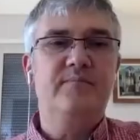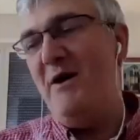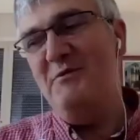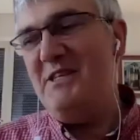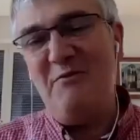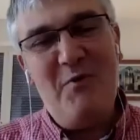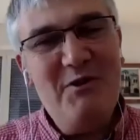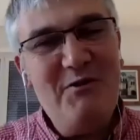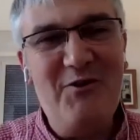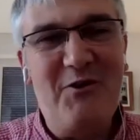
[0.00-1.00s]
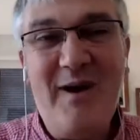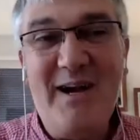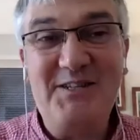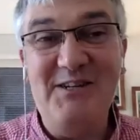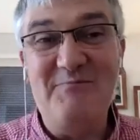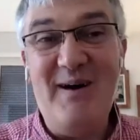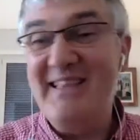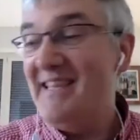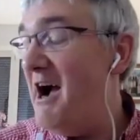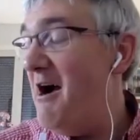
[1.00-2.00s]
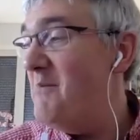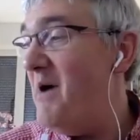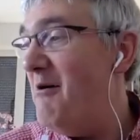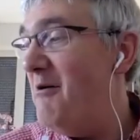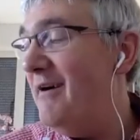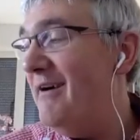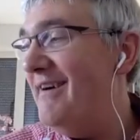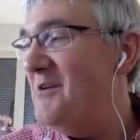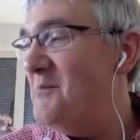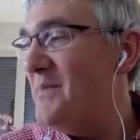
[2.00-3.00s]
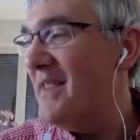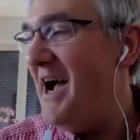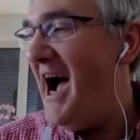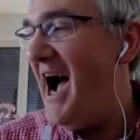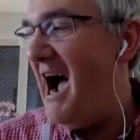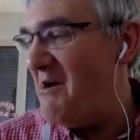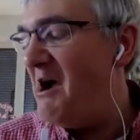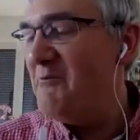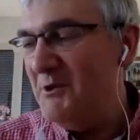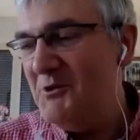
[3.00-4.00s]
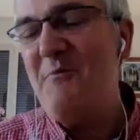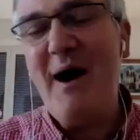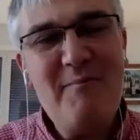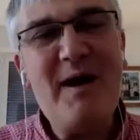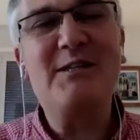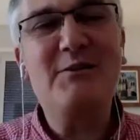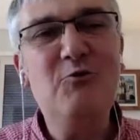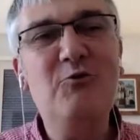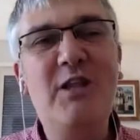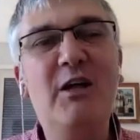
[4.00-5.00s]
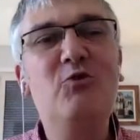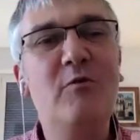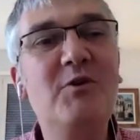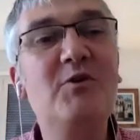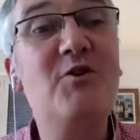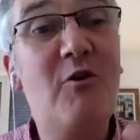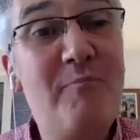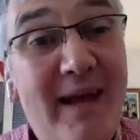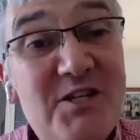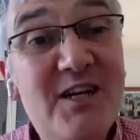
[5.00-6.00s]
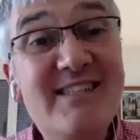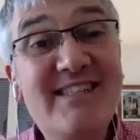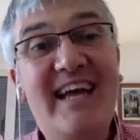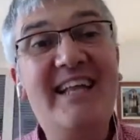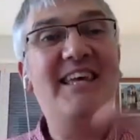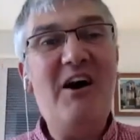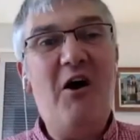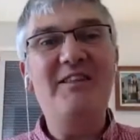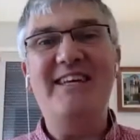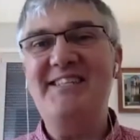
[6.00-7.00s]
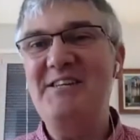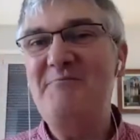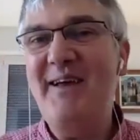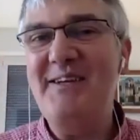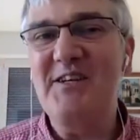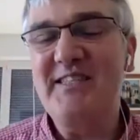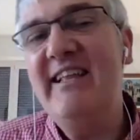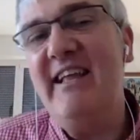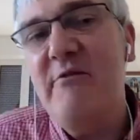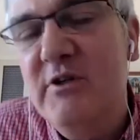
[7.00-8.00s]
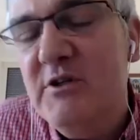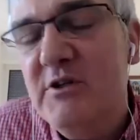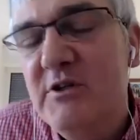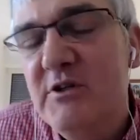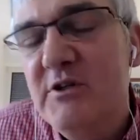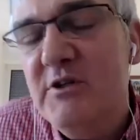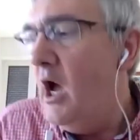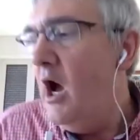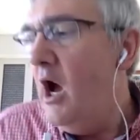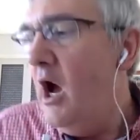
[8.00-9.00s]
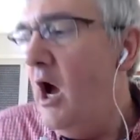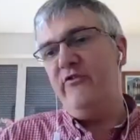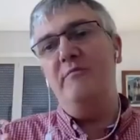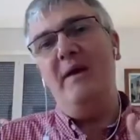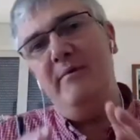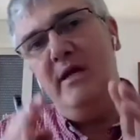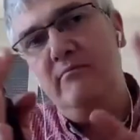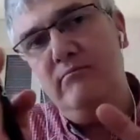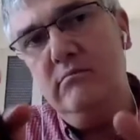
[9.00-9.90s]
Well, they're wonderful questions, but I will do my best to not to abuse your patience and the audience's patience. And I will try to offer maybe.